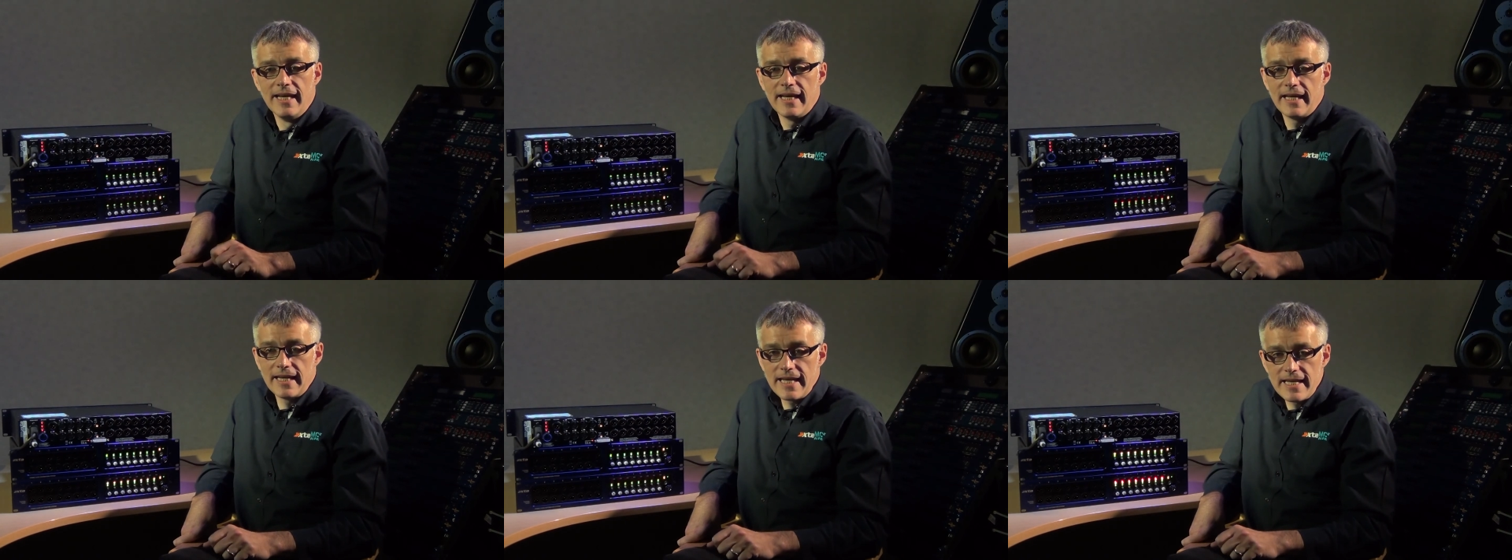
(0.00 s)

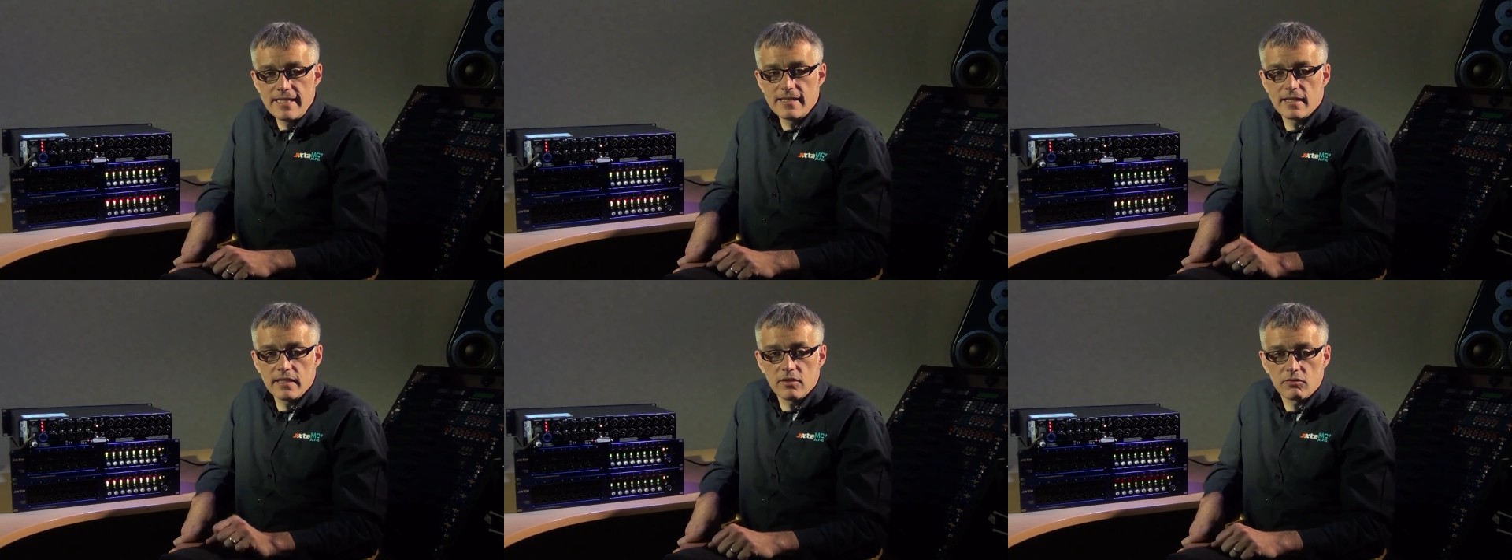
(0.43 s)
and
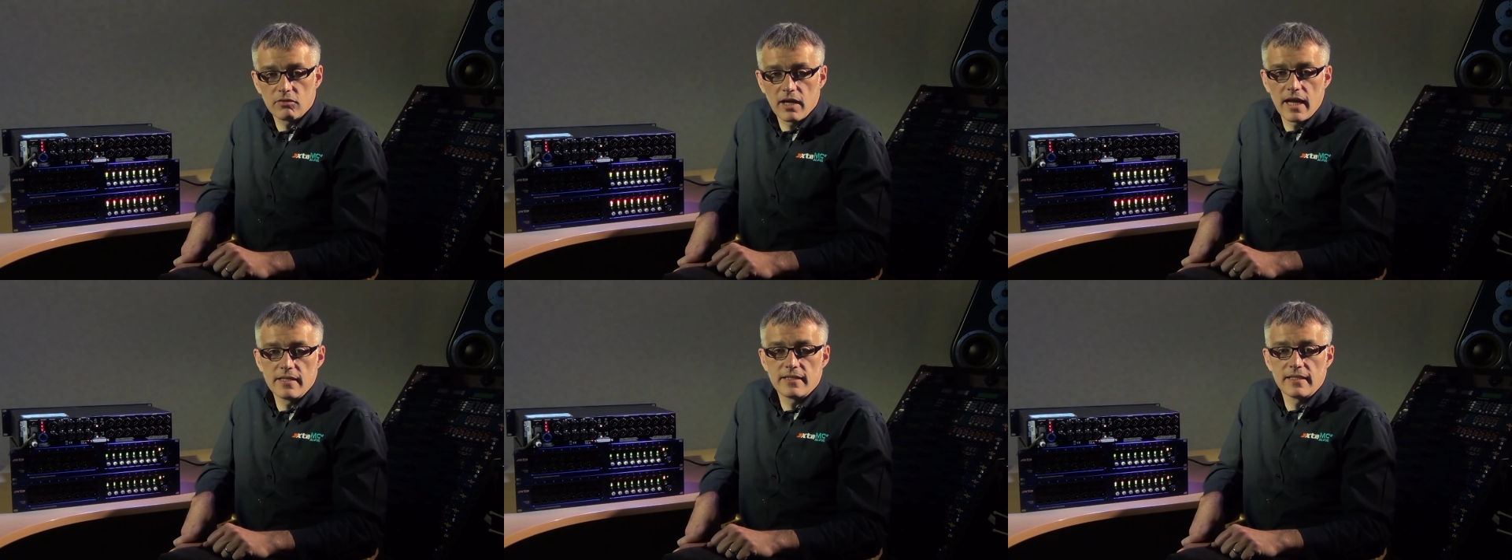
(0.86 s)
easily
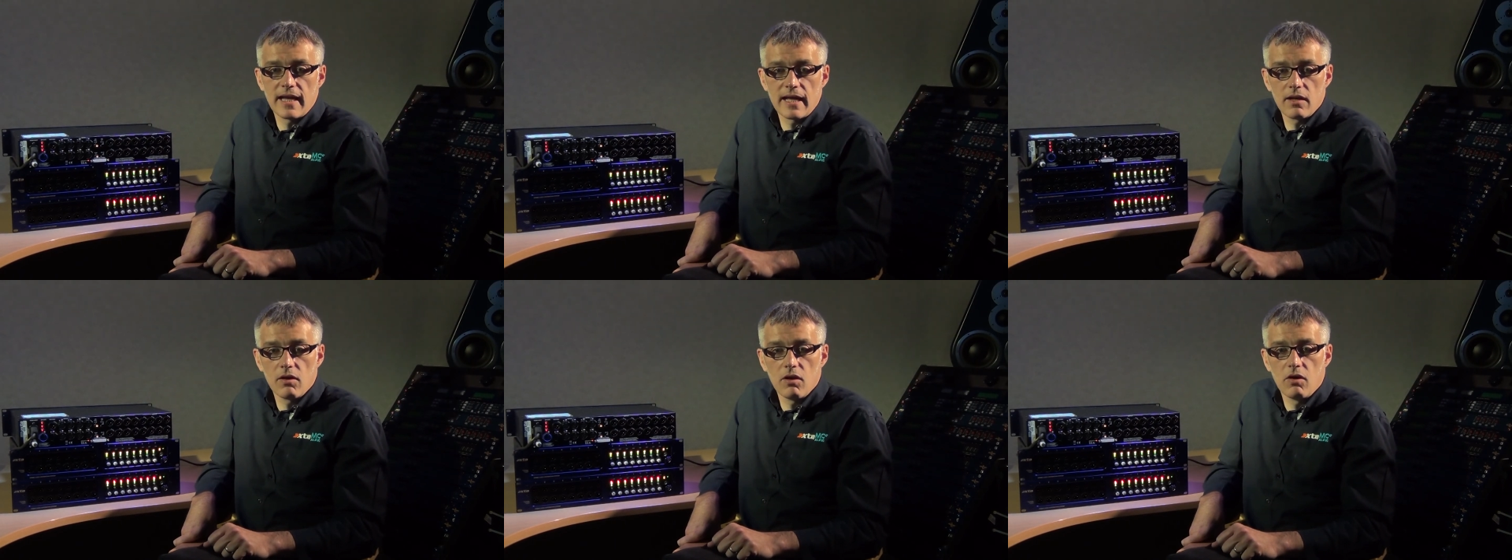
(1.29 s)
create an
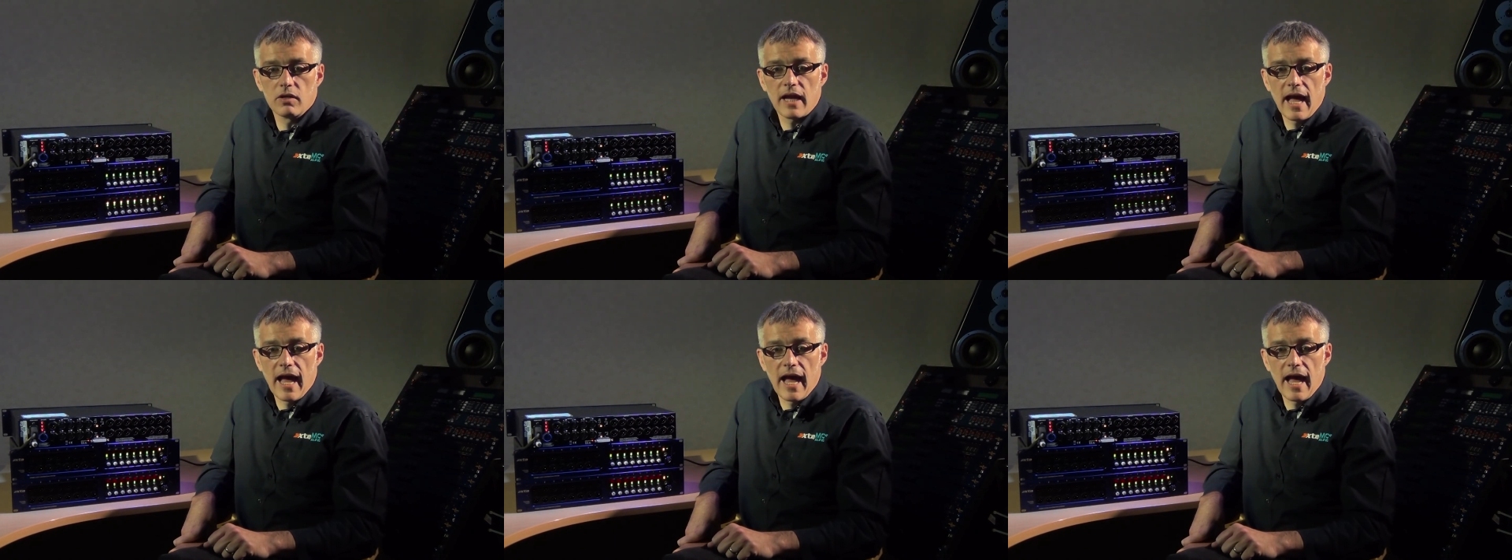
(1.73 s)
analog